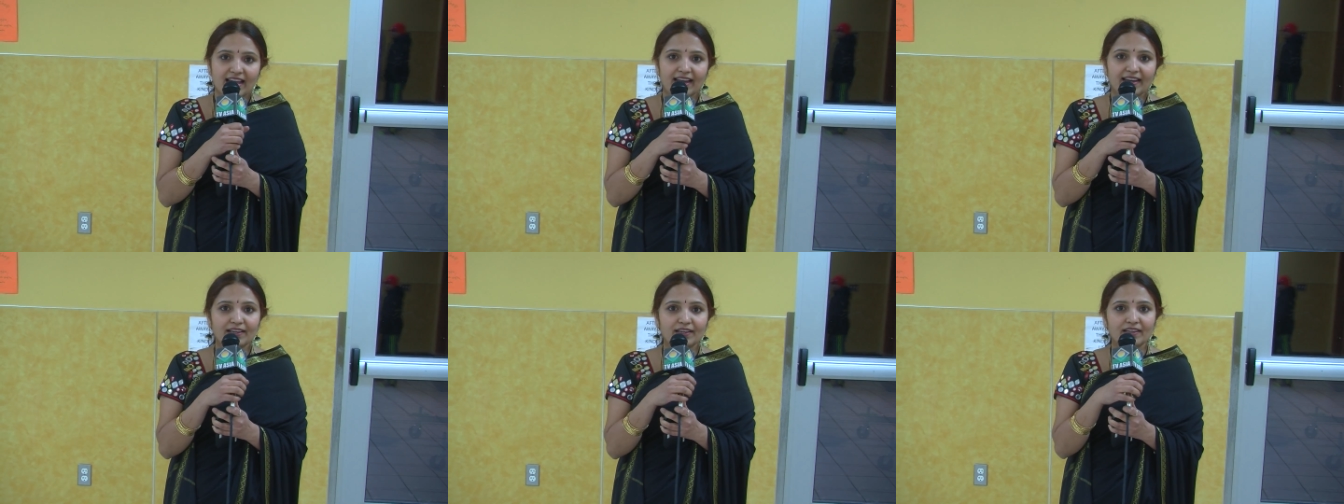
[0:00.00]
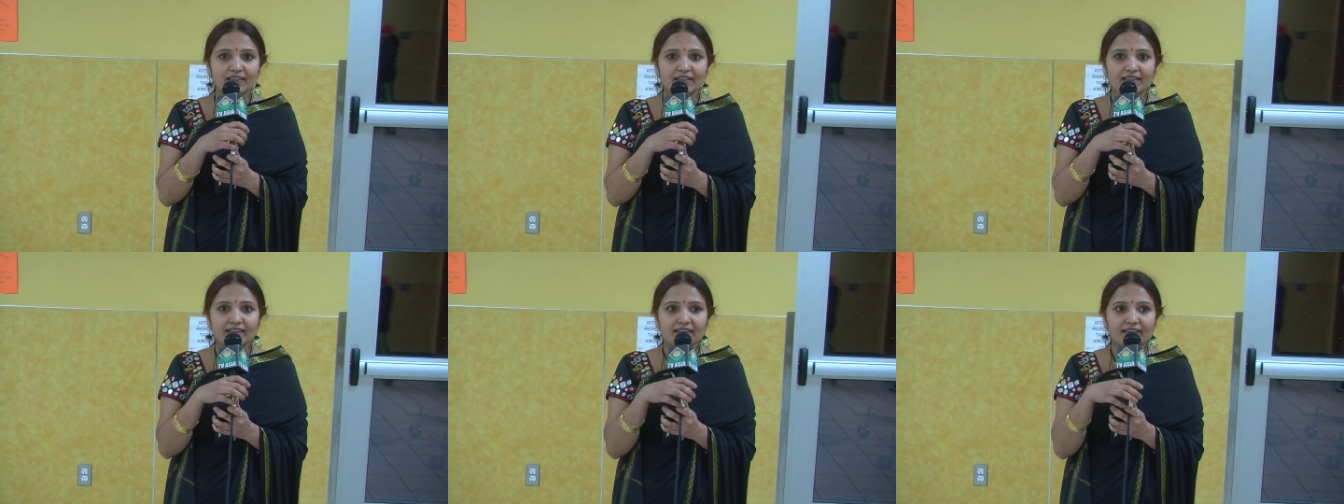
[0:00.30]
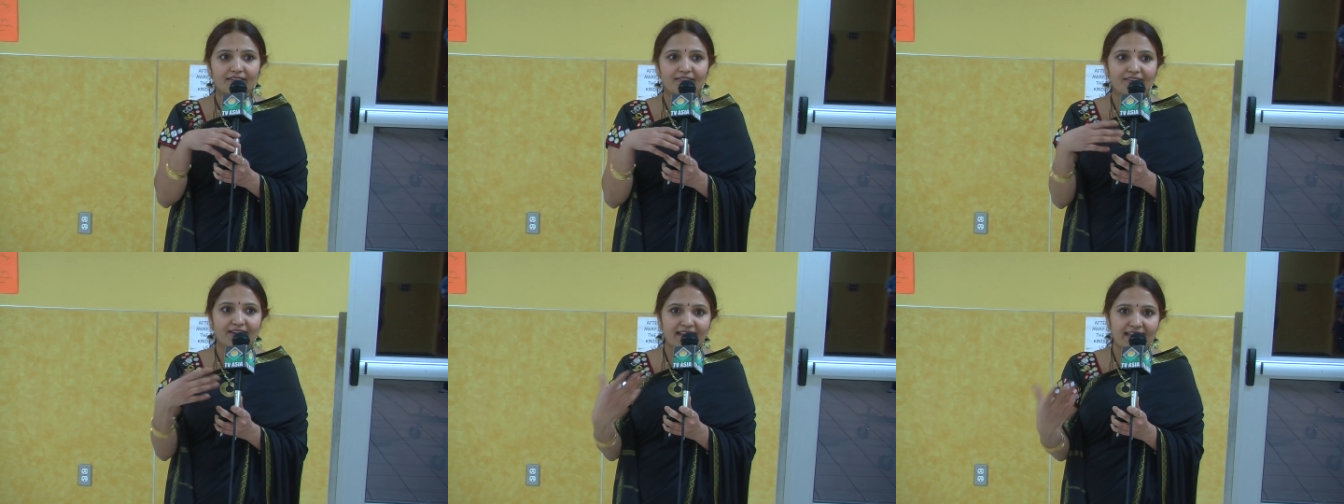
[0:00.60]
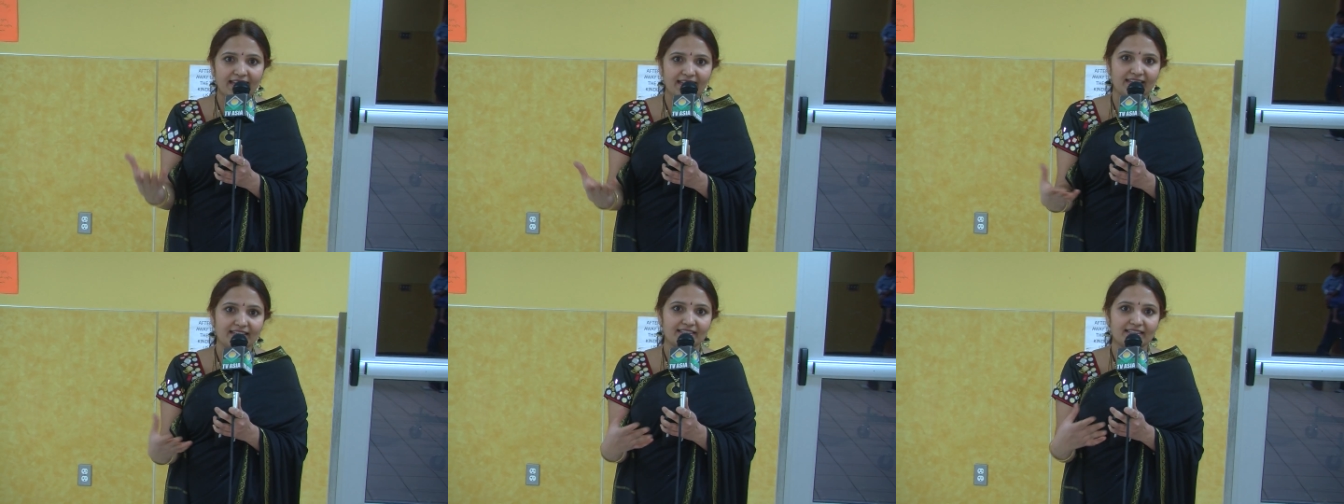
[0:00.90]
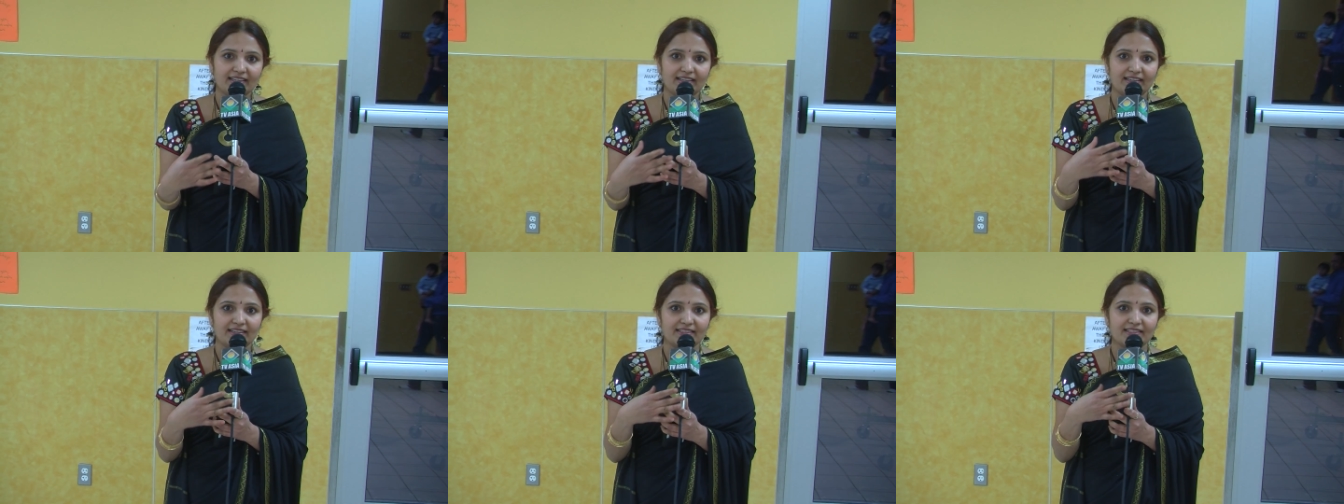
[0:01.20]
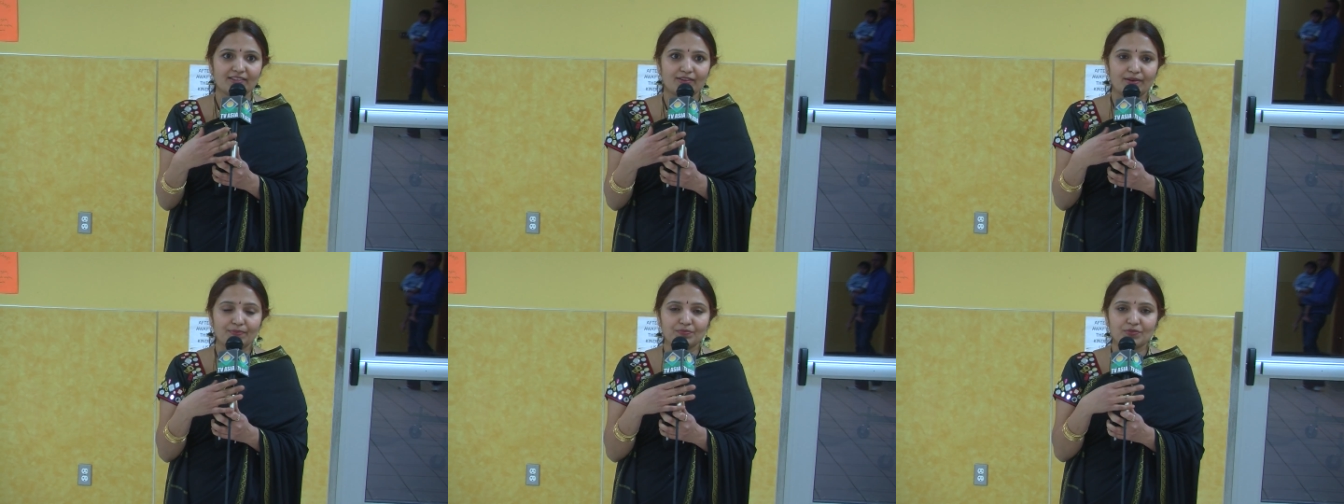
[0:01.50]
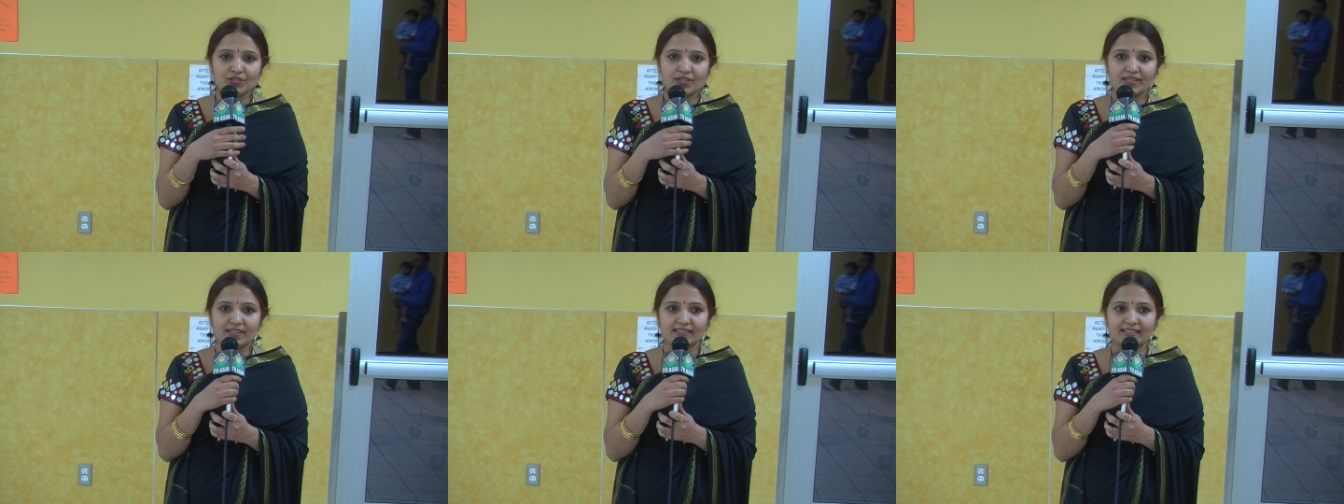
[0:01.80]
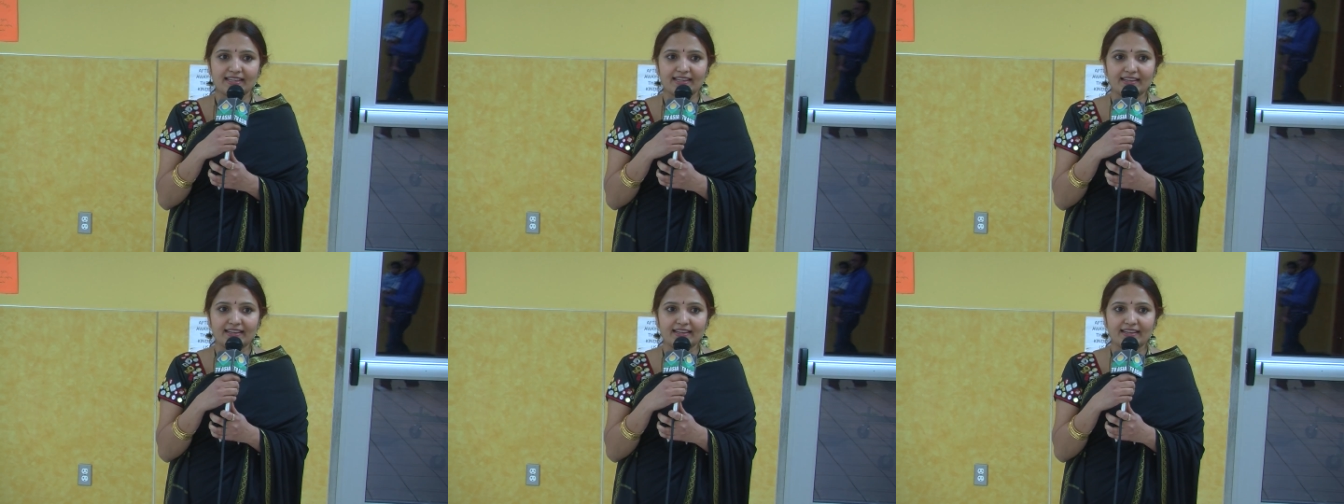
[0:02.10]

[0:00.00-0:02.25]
and read scriptures